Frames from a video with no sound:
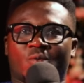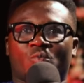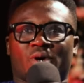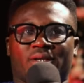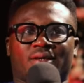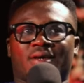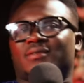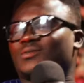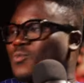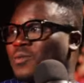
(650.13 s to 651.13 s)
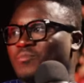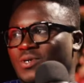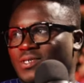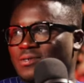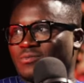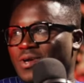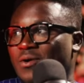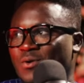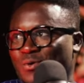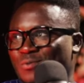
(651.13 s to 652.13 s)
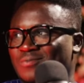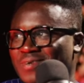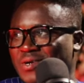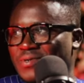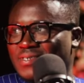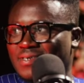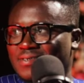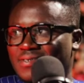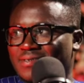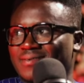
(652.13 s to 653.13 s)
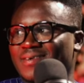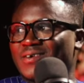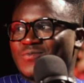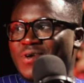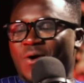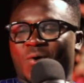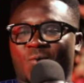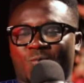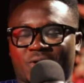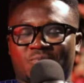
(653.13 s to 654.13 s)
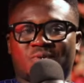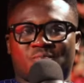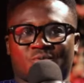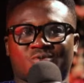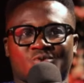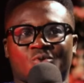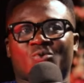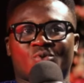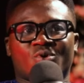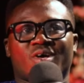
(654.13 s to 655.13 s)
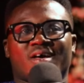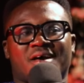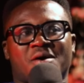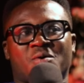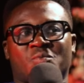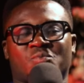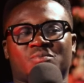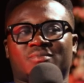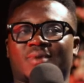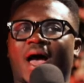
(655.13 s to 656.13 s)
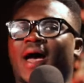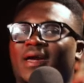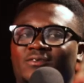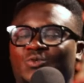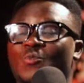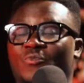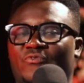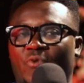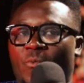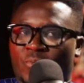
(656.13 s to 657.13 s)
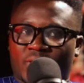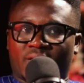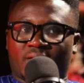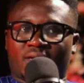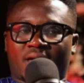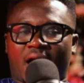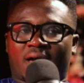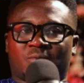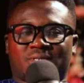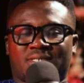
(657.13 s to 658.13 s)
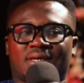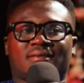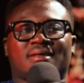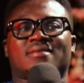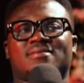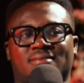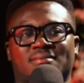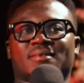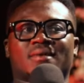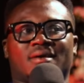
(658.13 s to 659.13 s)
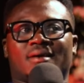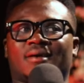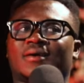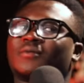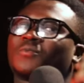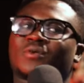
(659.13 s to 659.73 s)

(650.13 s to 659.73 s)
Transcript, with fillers: but it's one body. We are all Christians. We are all one people. So, um. I to for me, I would say that it